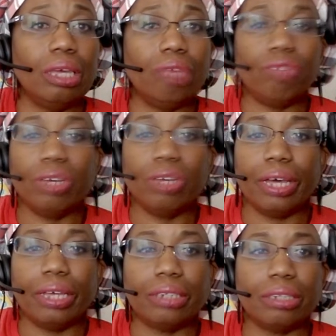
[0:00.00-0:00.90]
If you
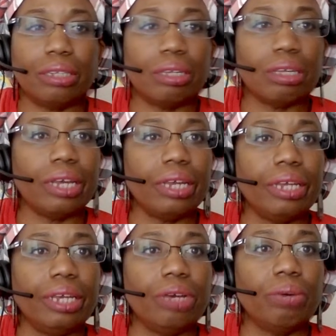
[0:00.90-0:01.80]
guys got
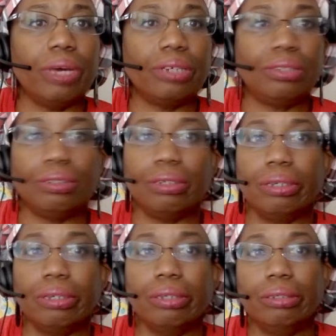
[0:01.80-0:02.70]
any
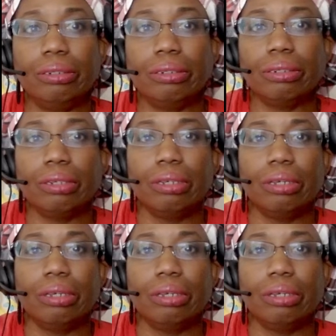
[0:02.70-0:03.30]
questions,